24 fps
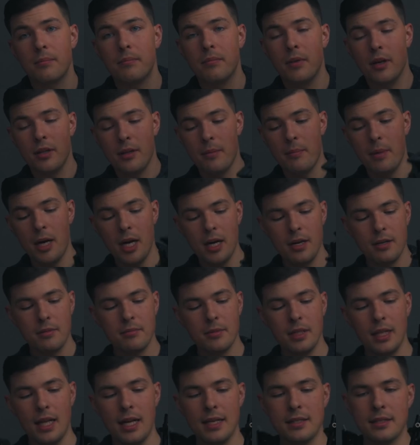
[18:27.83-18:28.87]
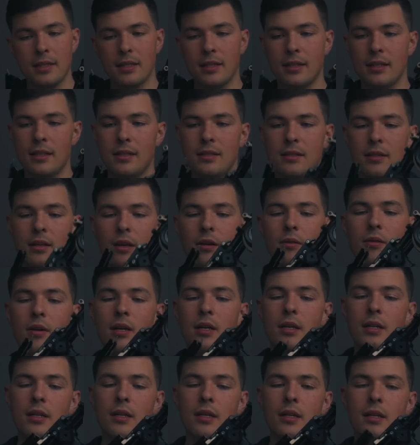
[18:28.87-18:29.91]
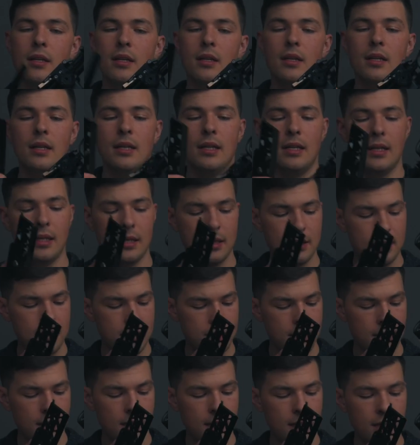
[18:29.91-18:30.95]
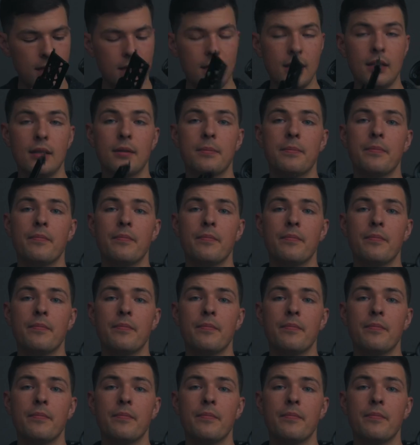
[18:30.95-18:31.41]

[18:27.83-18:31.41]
on the bottom, the last thing that needs to go on is the